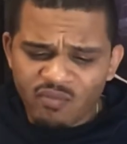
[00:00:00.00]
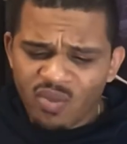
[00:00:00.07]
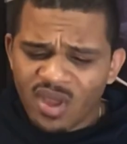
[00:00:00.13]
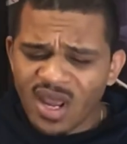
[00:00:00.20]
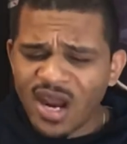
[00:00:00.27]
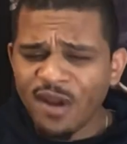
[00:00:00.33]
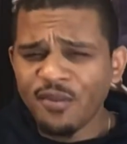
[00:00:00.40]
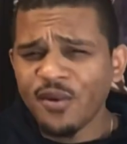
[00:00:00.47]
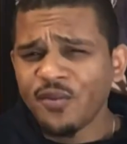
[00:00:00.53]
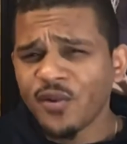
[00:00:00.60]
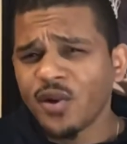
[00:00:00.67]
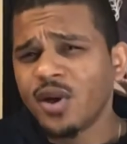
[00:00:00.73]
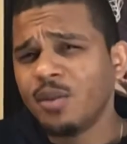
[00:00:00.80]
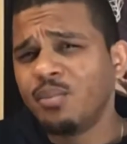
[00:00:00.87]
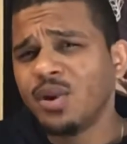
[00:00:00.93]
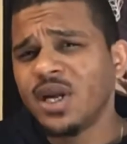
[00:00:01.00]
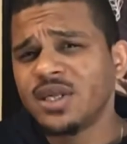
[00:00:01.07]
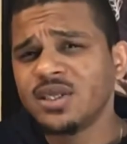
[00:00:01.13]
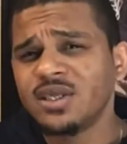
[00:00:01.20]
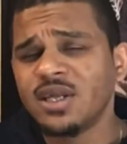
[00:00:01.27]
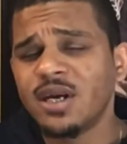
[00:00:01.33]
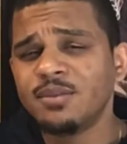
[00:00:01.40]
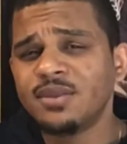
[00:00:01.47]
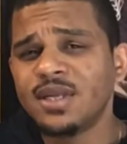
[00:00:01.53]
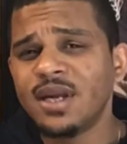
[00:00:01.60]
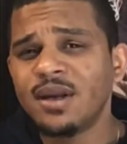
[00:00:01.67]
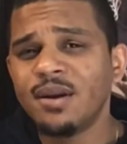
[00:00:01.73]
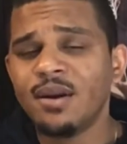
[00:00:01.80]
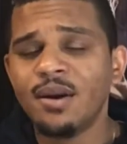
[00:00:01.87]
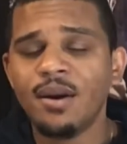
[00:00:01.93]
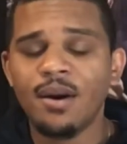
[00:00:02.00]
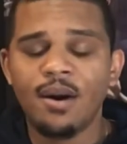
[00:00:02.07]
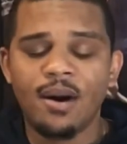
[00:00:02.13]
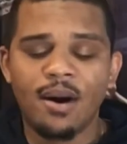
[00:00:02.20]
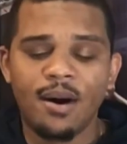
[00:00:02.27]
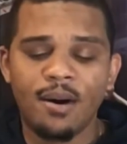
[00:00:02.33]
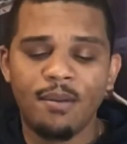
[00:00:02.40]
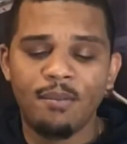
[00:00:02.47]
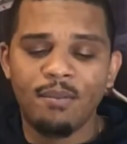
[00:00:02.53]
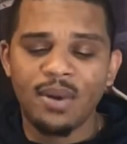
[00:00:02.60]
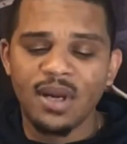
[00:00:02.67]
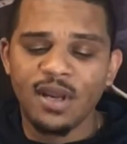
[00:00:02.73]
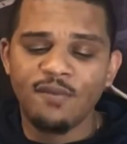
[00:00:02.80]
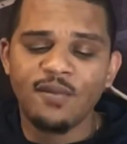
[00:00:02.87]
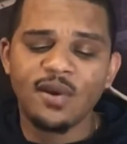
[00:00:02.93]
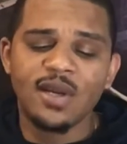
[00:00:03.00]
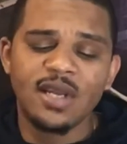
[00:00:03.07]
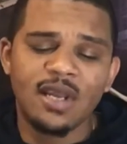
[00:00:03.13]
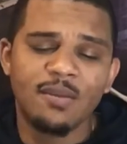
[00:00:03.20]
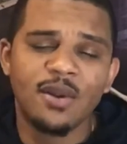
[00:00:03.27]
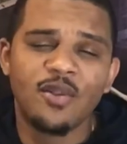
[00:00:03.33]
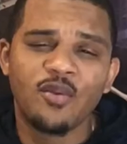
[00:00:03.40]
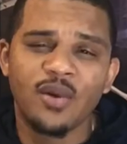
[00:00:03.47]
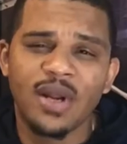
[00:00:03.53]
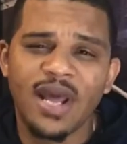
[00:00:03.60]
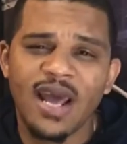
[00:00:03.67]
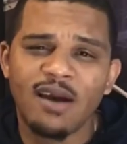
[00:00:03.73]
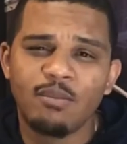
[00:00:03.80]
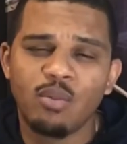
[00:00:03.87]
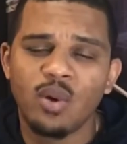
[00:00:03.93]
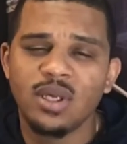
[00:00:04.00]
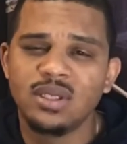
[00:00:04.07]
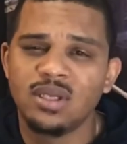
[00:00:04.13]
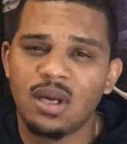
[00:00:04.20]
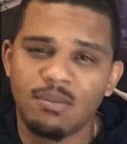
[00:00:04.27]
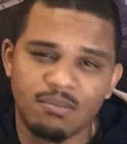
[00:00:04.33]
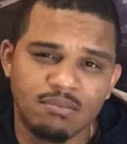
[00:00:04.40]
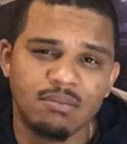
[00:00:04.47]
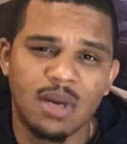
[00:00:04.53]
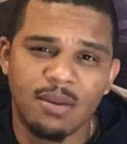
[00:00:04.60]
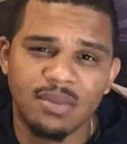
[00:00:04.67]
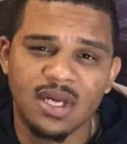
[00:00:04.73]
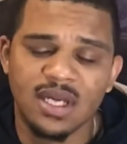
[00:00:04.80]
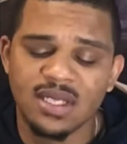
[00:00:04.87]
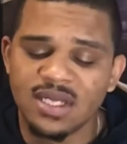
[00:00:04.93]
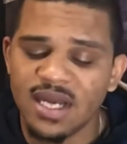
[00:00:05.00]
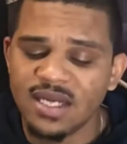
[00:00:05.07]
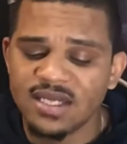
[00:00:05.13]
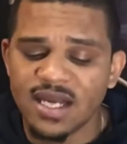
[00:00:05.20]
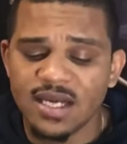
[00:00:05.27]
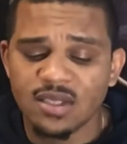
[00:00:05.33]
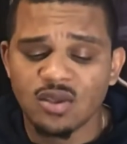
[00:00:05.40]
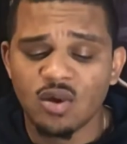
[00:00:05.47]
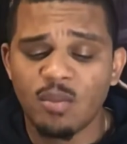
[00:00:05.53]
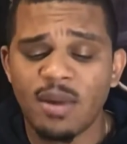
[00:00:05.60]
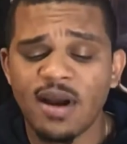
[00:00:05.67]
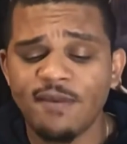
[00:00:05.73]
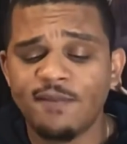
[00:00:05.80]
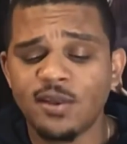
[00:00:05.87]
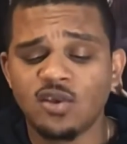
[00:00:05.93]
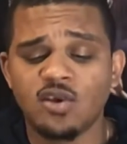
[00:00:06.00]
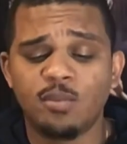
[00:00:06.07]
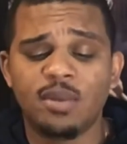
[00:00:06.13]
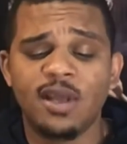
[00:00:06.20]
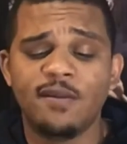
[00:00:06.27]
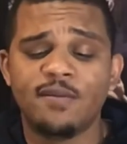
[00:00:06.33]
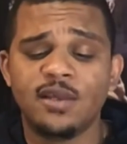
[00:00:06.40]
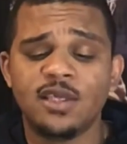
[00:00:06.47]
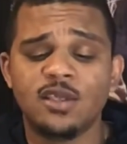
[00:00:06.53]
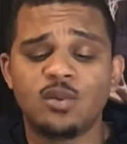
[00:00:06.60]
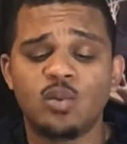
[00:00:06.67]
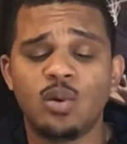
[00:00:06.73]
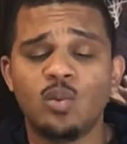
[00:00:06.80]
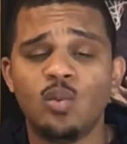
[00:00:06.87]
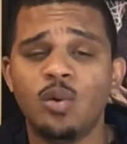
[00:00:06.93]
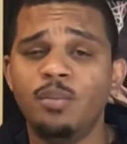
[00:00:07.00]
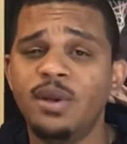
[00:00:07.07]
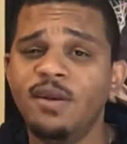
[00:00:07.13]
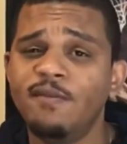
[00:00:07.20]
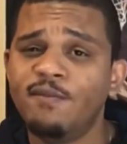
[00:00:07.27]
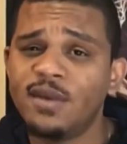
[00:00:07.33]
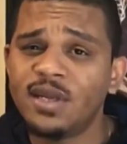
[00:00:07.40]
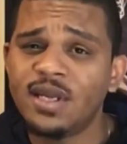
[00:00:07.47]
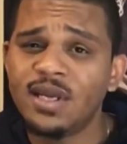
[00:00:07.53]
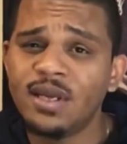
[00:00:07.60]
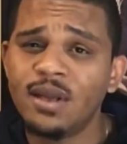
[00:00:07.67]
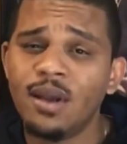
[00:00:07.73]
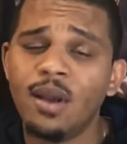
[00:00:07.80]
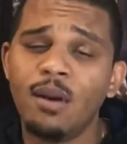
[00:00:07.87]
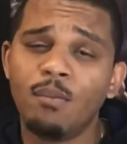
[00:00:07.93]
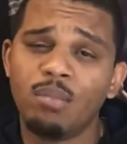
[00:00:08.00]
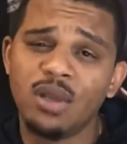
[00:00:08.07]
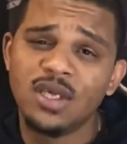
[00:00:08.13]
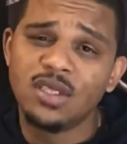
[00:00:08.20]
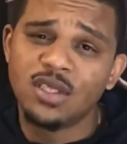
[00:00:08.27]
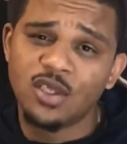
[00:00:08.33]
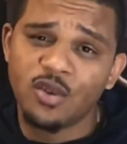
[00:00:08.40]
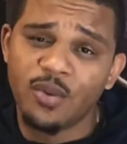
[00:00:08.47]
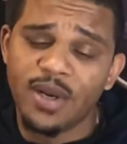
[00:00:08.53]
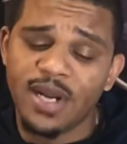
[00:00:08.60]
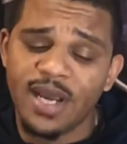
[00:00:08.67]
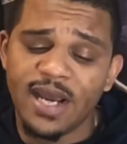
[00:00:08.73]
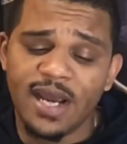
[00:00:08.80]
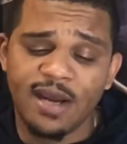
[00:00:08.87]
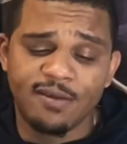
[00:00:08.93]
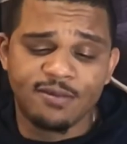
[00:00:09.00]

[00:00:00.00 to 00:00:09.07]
I think they're going to pull out this upset. But if you're going to give me the 3.5 points, I'm going to take that. So my official play for this one would be Philly plus the 3.5.